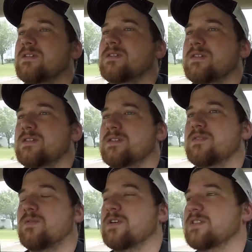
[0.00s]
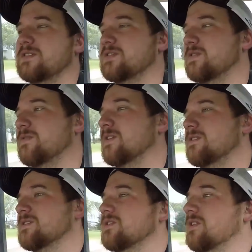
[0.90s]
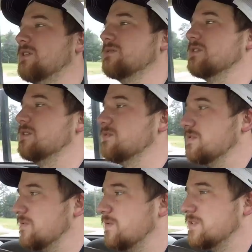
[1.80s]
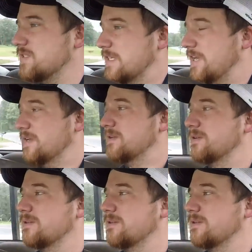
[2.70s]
because the ones that's furthest along, those are the ones I need to